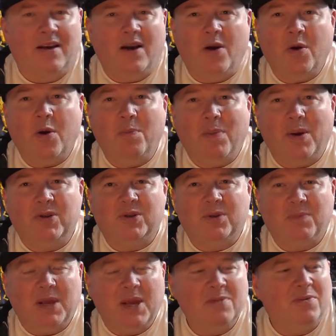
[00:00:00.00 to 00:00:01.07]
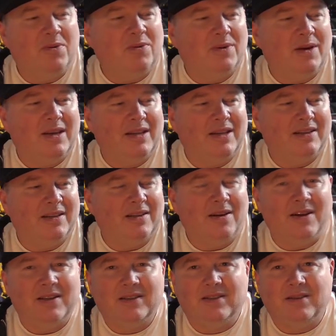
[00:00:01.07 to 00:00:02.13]
a good bunch of people, and it's
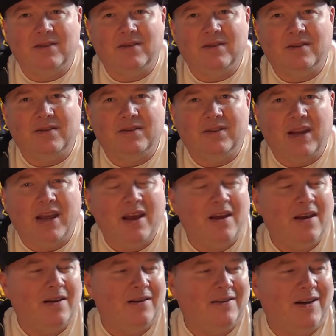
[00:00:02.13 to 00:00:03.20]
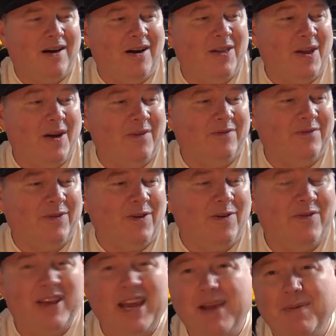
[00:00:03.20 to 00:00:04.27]
nice to share our love
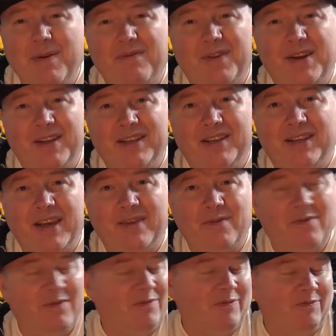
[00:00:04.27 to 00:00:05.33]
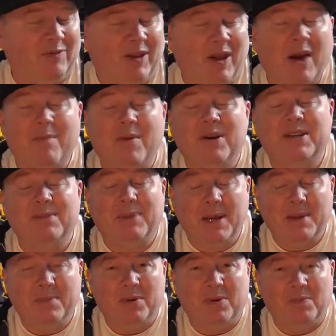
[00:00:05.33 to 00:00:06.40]
of gaming really together with like-minded
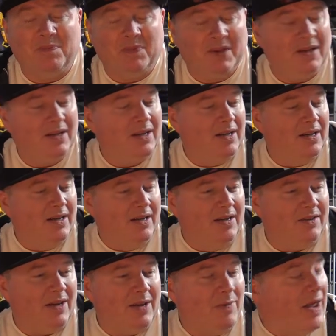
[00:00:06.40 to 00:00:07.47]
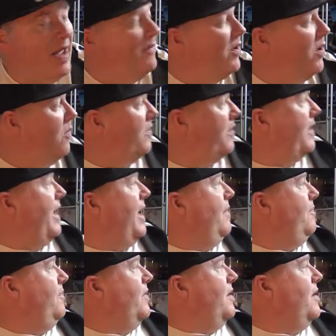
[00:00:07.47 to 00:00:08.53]
people. So anyway, have a go on the
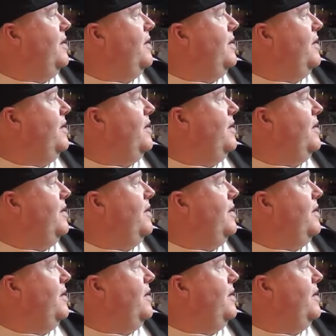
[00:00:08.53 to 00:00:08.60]
game.